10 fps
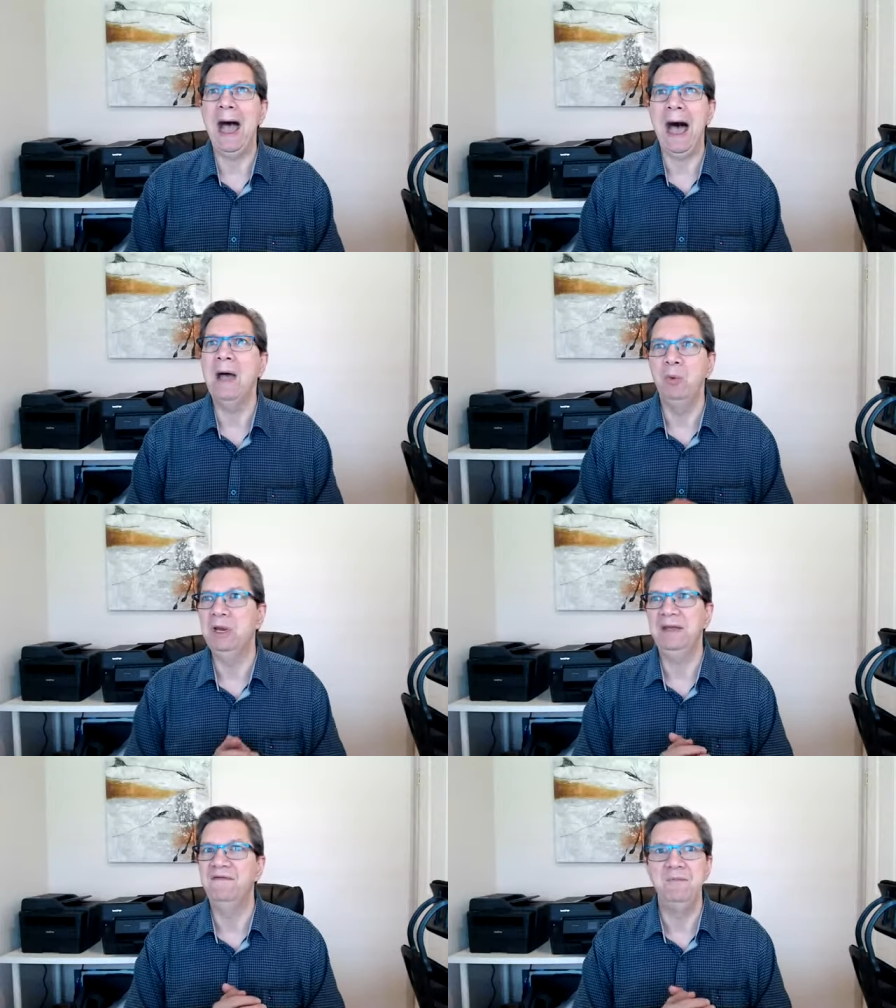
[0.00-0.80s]
I
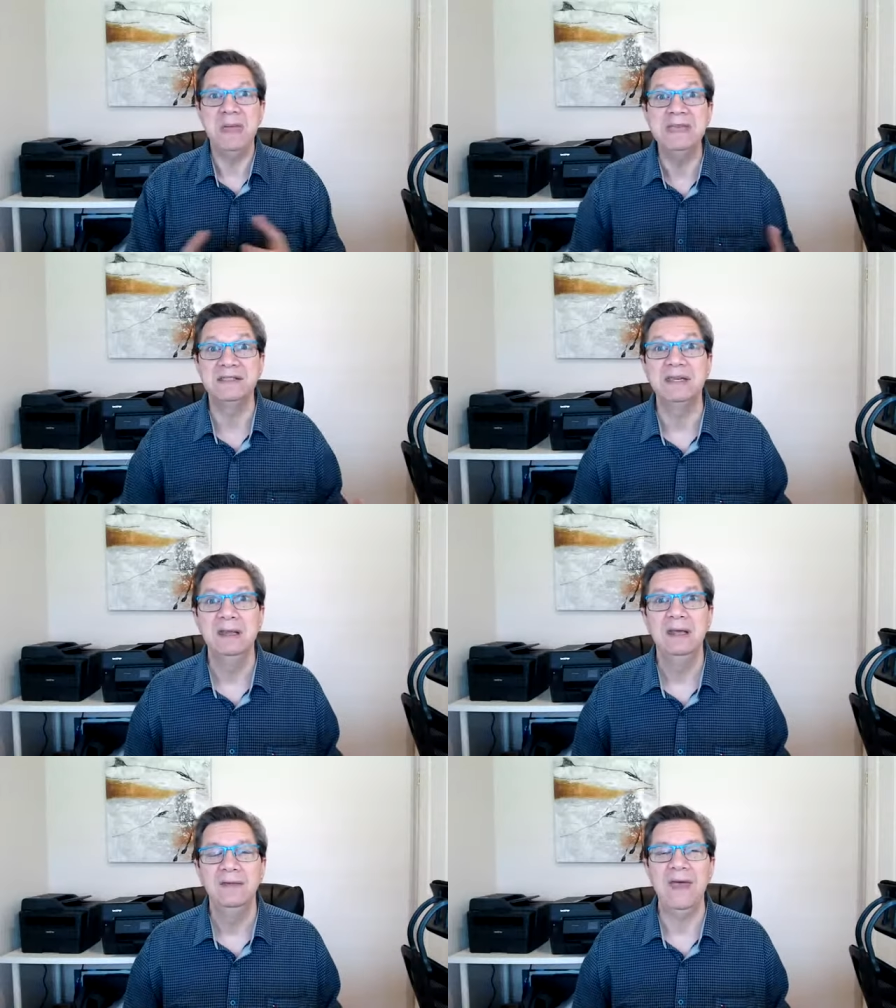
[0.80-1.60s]
would have missed
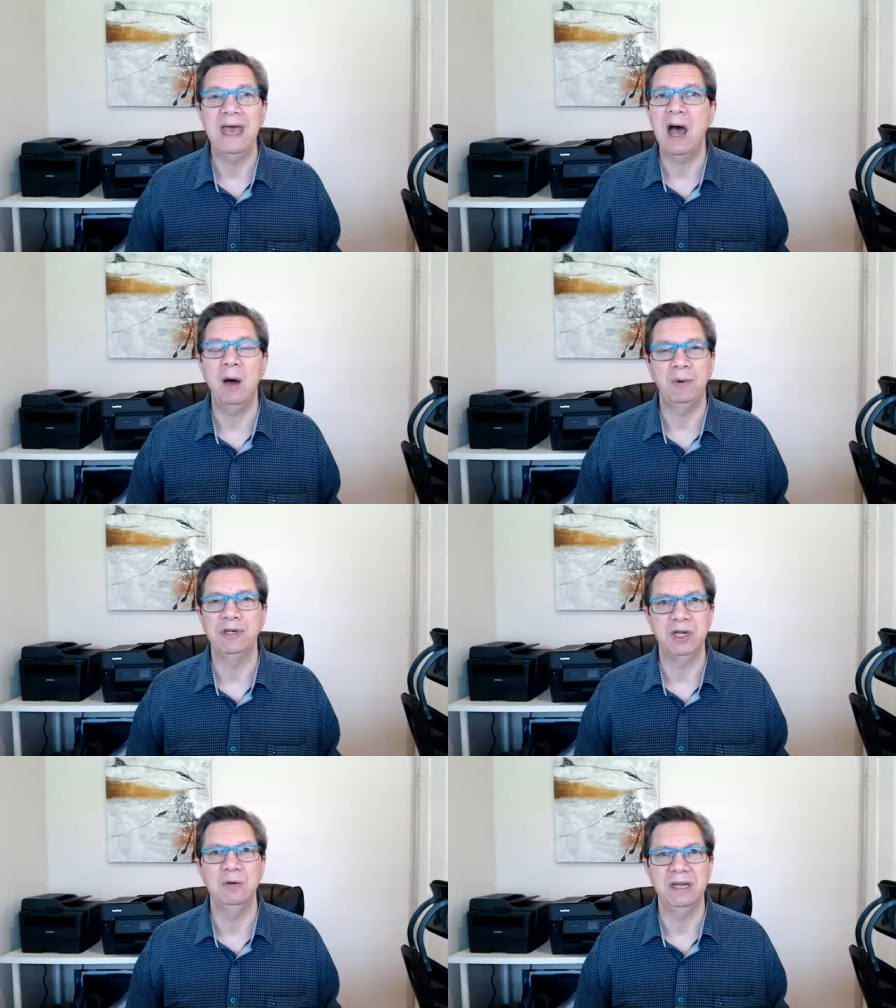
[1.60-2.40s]
that
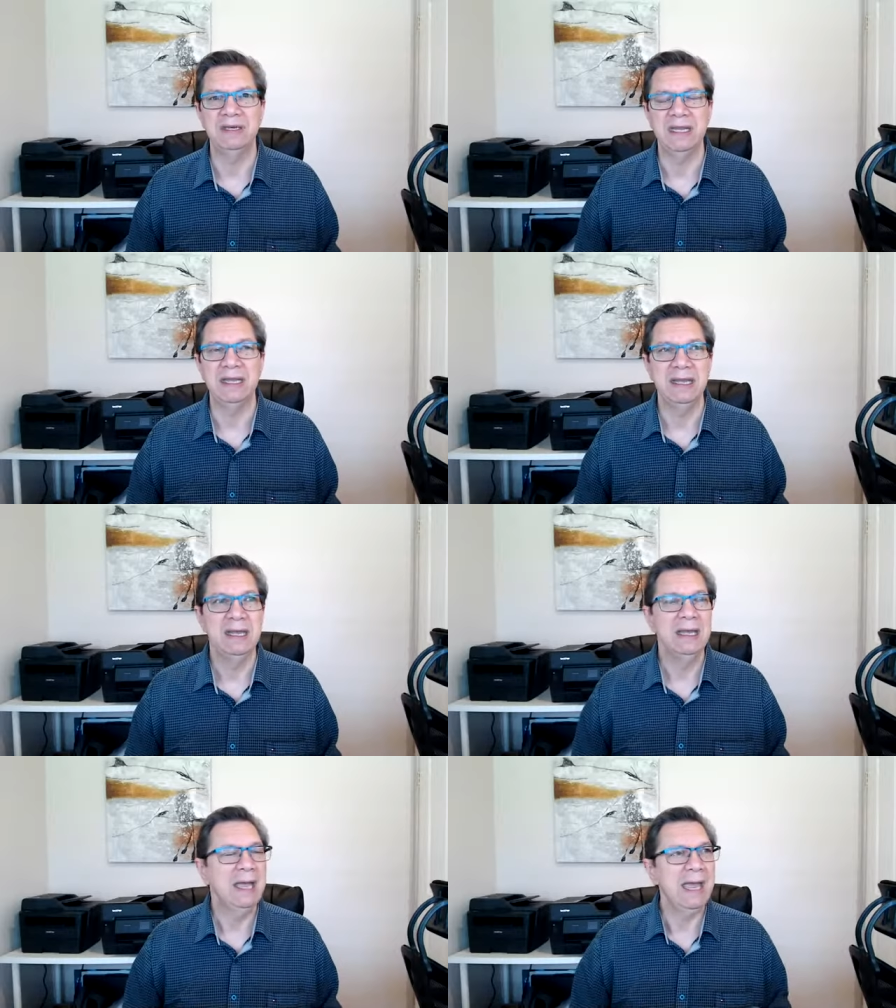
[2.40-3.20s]
opportunity.
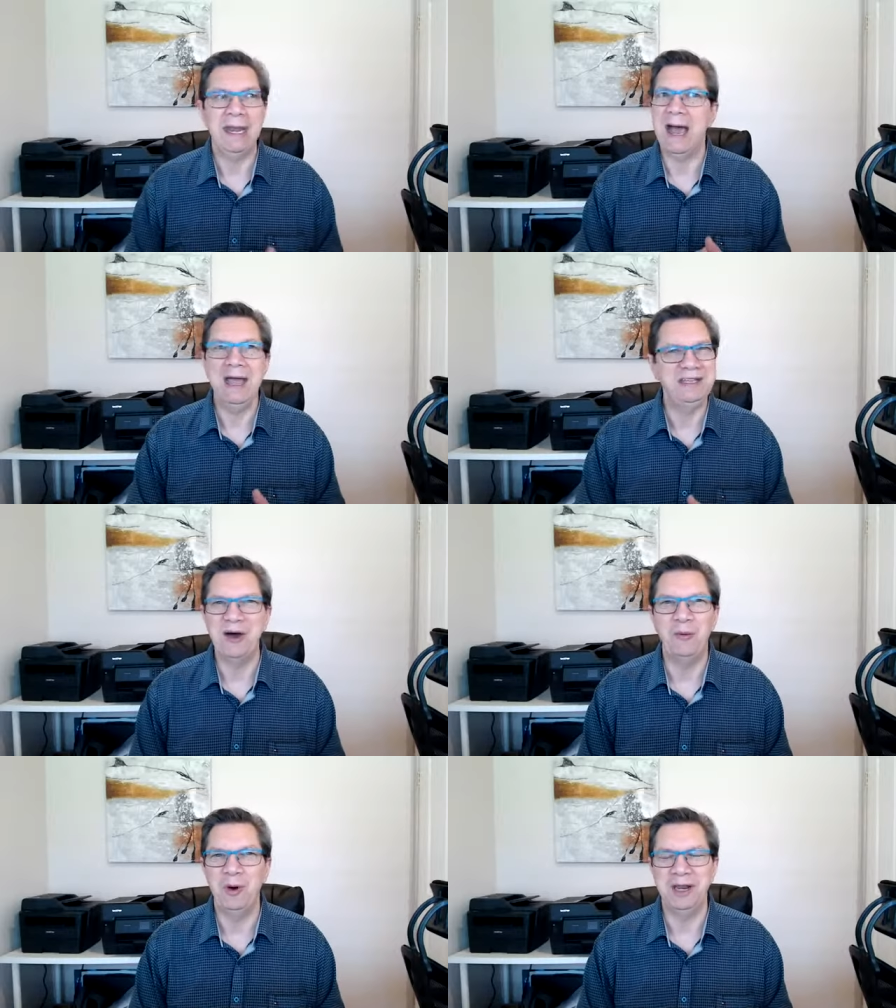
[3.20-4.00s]
And I
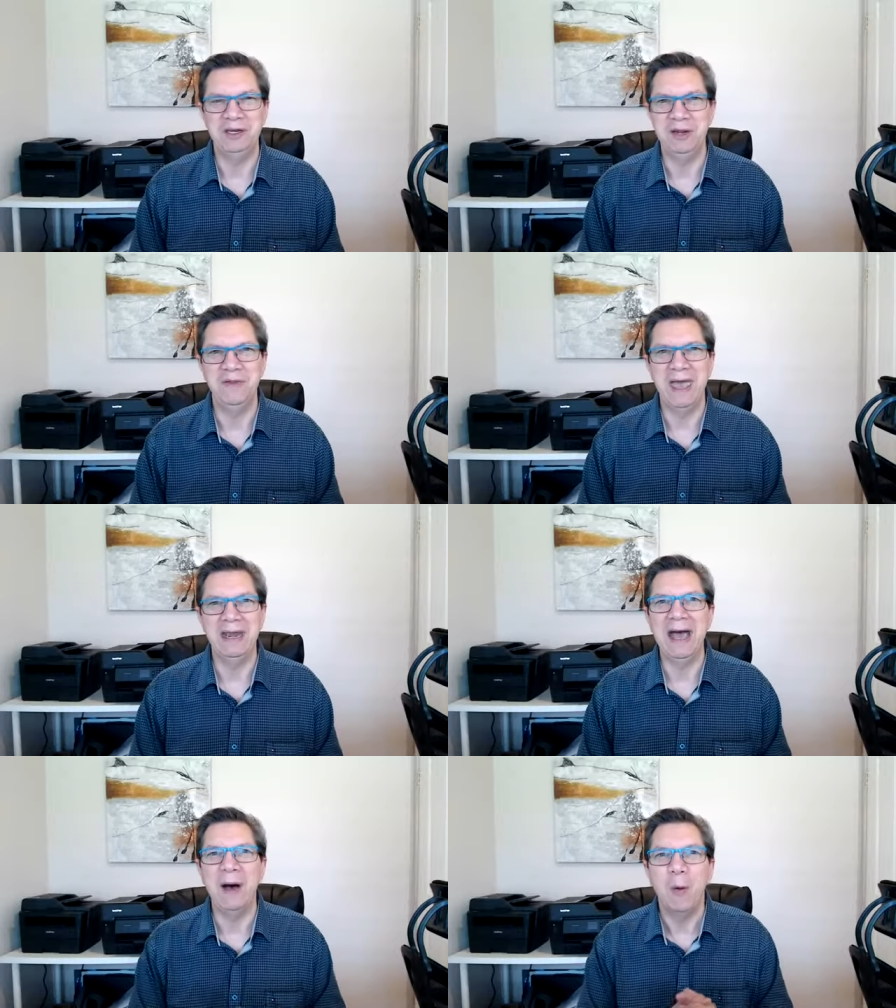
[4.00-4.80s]
don't want to do
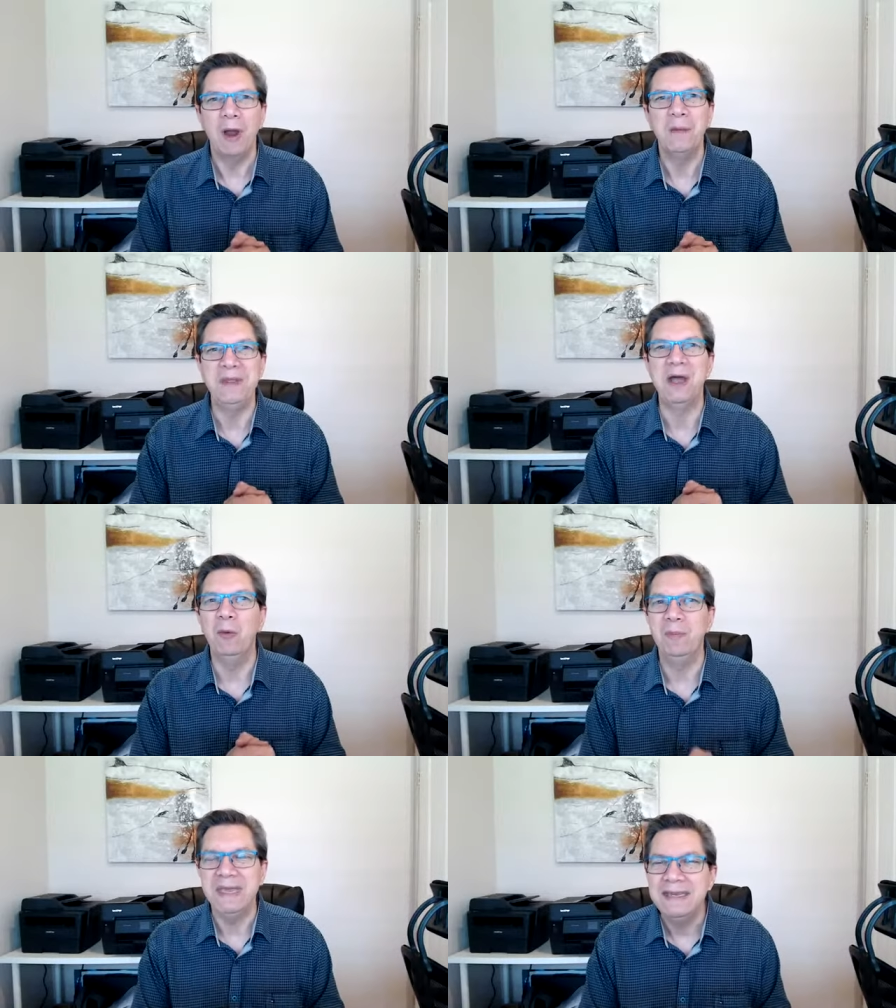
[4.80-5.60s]
that. I want to be
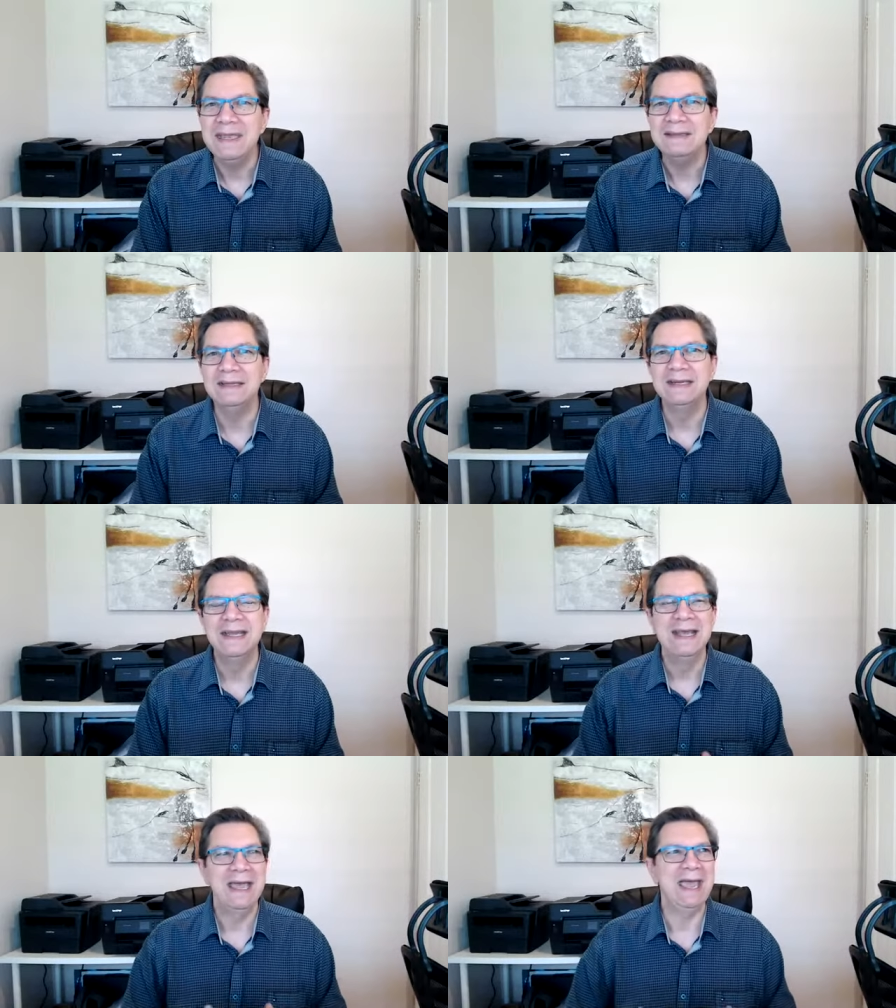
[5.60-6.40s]
obedient
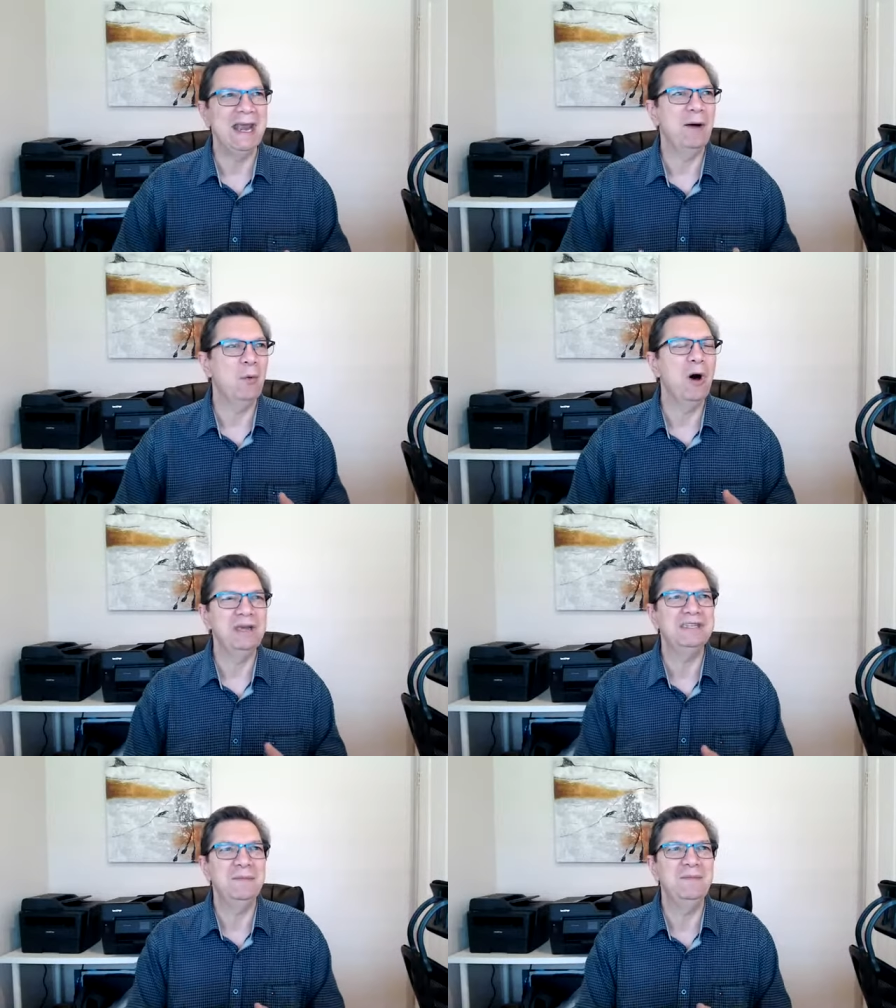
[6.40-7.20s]
and I want to